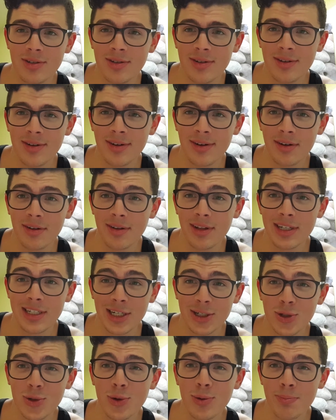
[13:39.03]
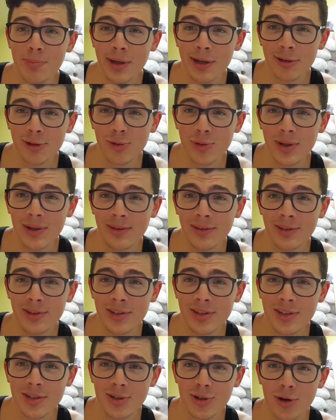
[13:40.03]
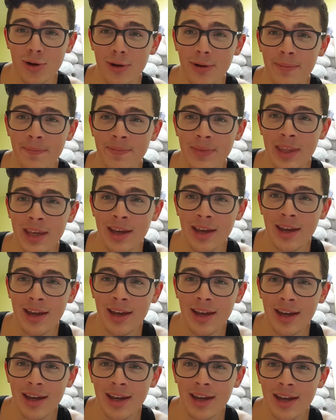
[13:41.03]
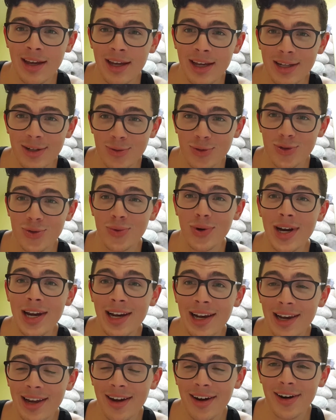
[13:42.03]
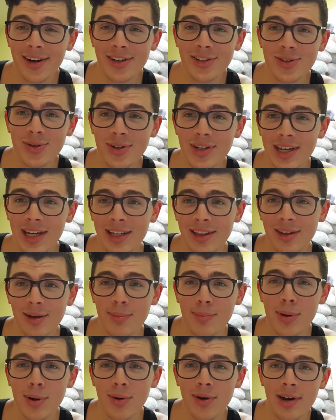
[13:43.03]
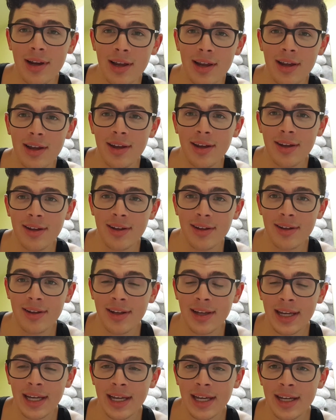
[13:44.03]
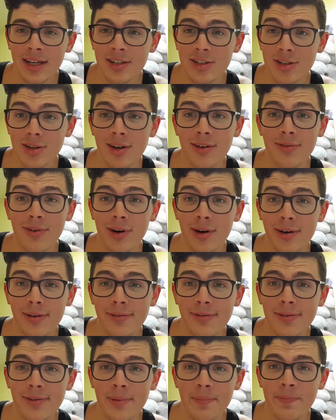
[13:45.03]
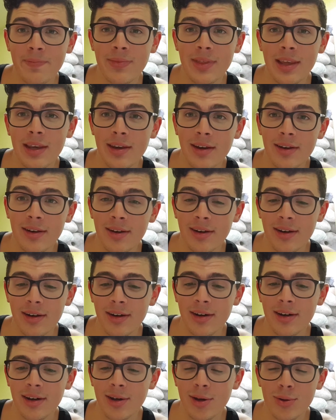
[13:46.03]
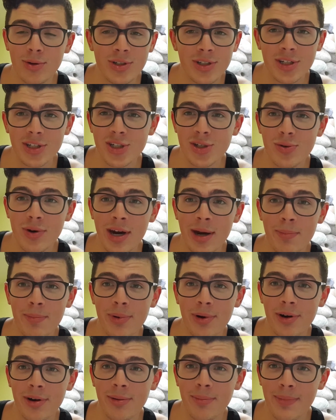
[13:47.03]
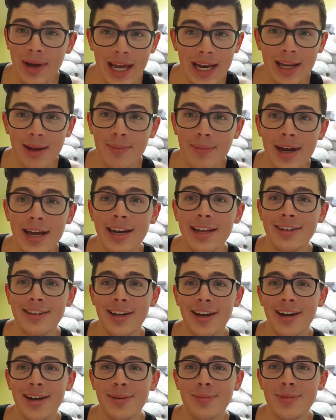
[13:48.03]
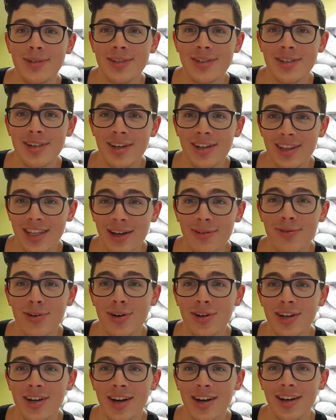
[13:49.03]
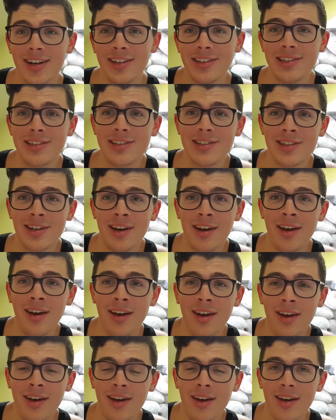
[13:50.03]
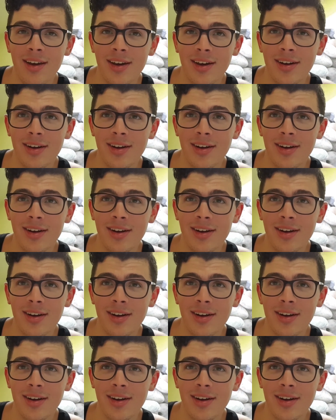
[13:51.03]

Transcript: Just these are 2-piece wheels, so it was really hard to get the poly stuff off. Used a stripper many times, different kinds.